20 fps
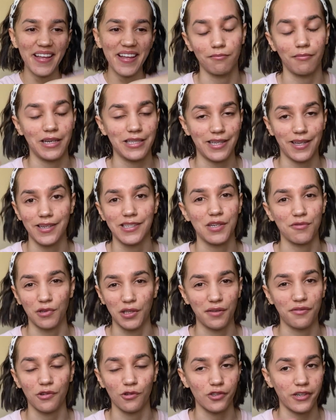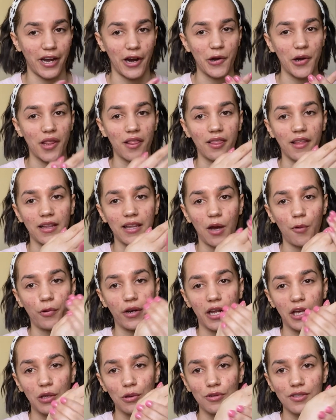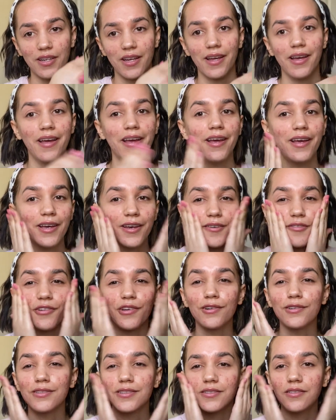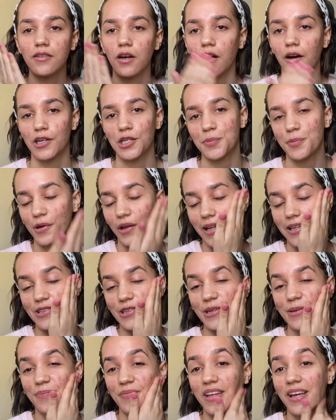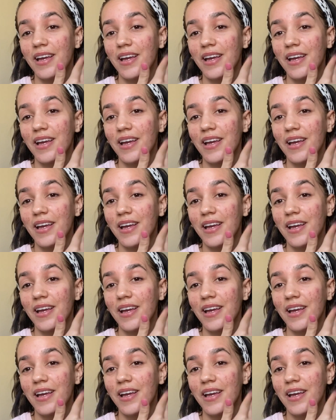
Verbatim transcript: My skin doesn't really feel tired or anything like that when I use it. It feels, oh, I just put cleanser.